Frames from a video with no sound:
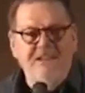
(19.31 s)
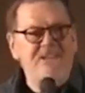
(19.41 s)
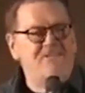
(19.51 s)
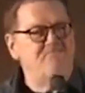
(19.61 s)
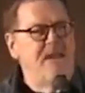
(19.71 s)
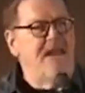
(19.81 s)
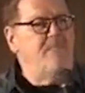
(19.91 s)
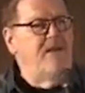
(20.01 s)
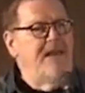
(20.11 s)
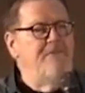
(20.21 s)
And it says,
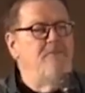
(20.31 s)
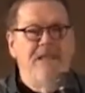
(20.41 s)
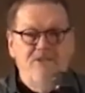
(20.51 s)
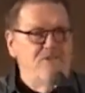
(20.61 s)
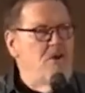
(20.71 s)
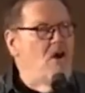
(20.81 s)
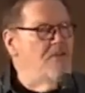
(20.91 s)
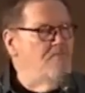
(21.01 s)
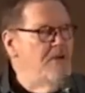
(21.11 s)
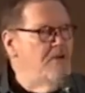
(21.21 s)
Many believe when they
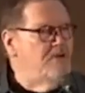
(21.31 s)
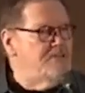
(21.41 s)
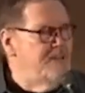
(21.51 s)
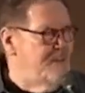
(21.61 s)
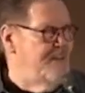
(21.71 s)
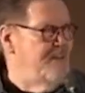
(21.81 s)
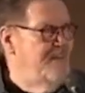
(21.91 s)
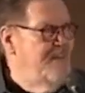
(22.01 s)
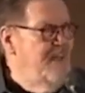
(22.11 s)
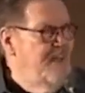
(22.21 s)
saw the miracles he
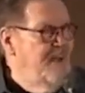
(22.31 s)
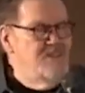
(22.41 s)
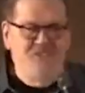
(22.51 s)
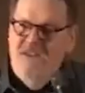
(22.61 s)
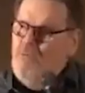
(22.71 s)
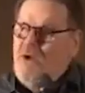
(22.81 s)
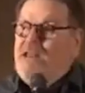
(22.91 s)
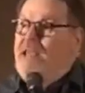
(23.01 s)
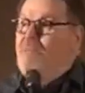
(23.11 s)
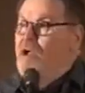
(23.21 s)
did. Listen,
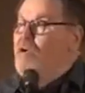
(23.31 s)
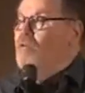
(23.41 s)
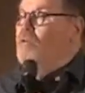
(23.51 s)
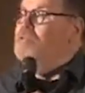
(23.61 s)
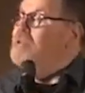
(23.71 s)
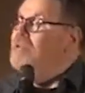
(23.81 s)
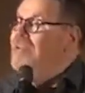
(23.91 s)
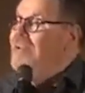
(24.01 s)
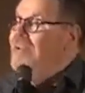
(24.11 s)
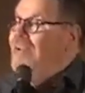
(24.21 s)
we need miracles
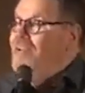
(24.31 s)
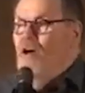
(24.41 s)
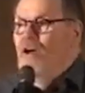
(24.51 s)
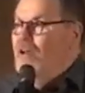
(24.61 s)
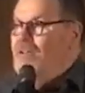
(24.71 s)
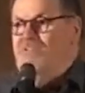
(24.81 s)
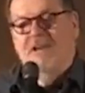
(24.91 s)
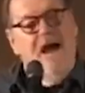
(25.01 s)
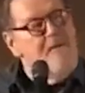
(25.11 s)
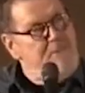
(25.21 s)

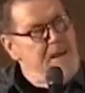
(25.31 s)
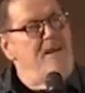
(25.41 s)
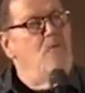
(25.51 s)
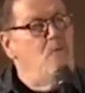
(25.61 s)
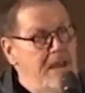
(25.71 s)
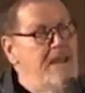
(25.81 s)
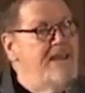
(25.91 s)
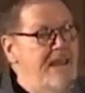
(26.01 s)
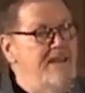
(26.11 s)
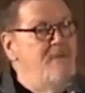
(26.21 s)
listen, I'm telling you,
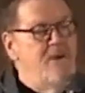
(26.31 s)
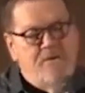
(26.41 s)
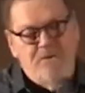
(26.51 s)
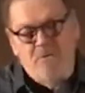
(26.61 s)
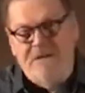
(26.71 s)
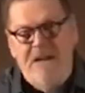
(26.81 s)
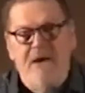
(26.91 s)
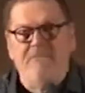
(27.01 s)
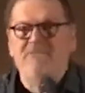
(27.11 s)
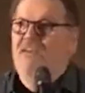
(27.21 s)
we need miracles. One
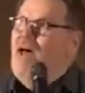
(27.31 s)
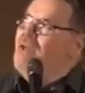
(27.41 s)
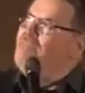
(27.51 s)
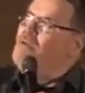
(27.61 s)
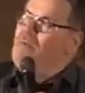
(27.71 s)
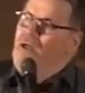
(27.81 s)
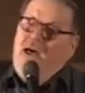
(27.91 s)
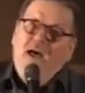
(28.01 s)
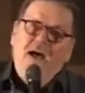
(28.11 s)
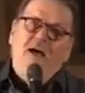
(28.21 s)
time I was flying
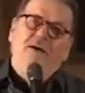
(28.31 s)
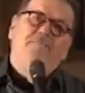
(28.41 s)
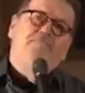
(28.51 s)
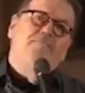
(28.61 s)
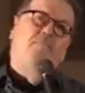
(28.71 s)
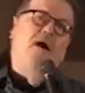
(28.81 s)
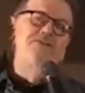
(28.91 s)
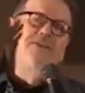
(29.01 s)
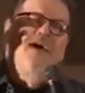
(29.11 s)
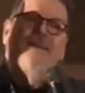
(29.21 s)
from uh,
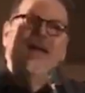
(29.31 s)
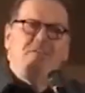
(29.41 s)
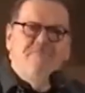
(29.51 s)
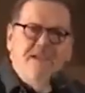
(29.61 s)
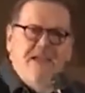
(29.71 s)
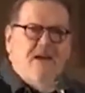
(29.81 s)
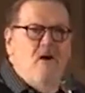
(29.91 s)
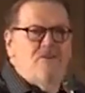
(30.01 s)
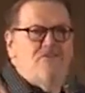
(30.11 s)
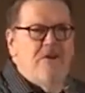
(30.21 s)
Moscow down to
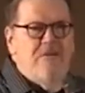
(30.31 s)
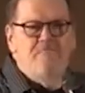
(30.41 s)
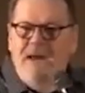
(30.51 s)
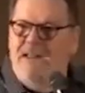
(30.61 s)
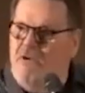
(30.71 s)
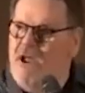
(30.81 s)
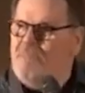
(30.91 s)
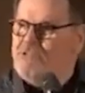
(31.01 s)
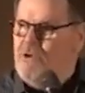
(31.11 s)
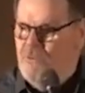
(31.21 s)
Vienna, Austria, and Billy
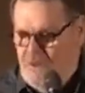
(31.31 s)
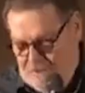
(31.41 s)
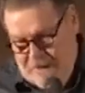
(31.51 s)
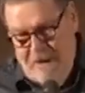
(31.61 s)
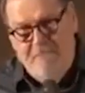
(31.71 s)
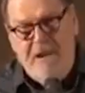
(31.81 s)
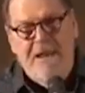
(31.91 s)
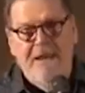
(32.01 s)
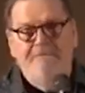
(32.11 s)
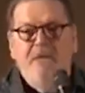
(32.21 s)
Graham was on the
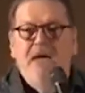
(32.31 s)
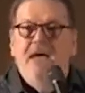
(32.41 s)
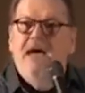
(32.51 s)
plane.